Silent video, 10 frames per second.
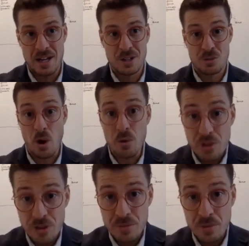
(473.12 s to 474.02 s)

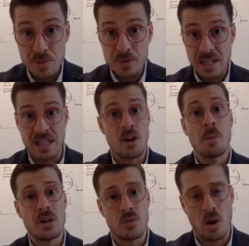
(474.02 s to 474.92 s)
growth,
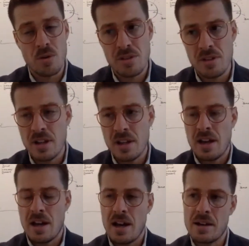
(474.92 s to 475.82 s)
economic growth,
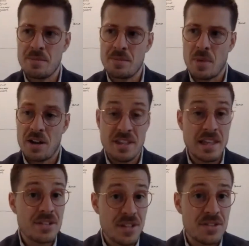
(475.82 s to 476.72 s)
I think
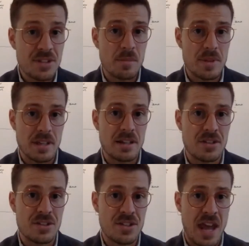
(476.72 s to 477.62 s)
that says something. That's a
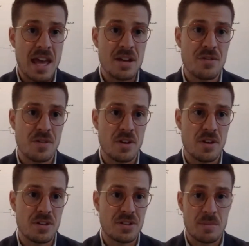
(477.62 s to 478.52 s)
stand
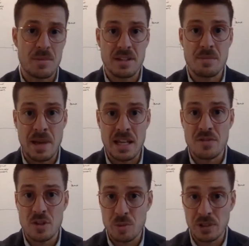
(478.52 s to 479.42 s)
for something that many of
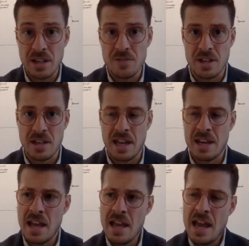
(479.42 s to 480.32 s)
us believe in. And
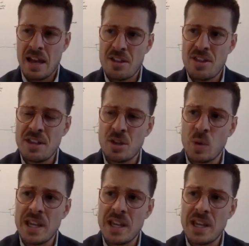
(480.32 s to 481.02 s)
I think that we